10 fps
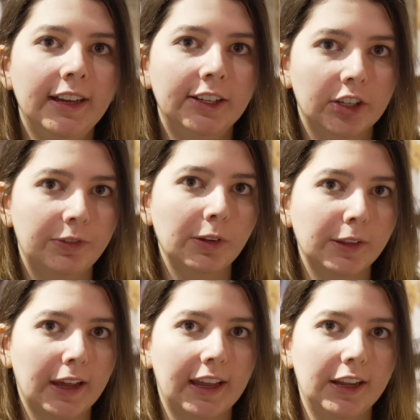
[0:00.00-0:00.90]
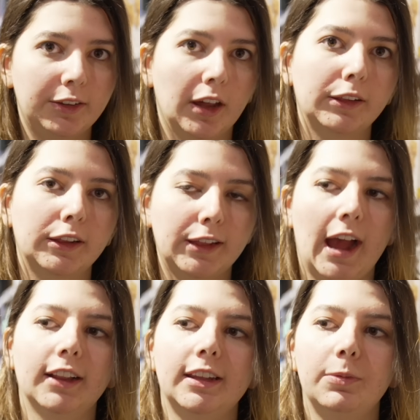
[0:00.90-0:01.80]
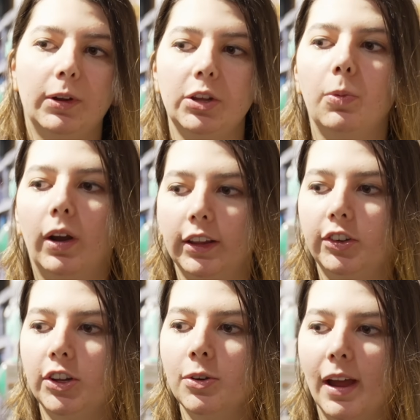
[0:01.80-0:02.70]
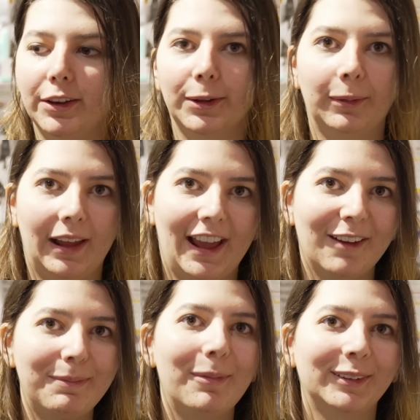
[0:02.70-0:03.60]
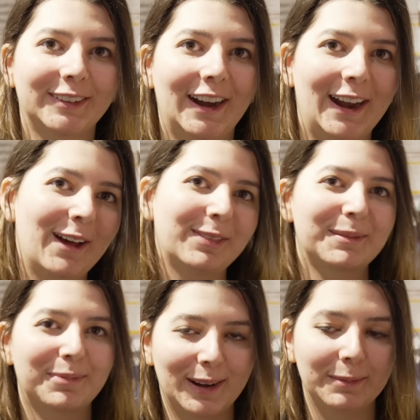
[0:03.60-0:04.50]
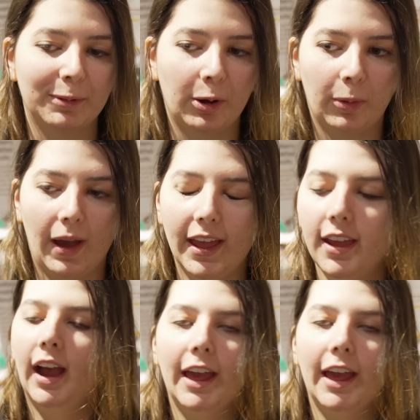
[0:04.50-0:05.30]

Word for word: it just feels like it does exactly what you want it to. And so when I have people try it out, they're pretty blown away.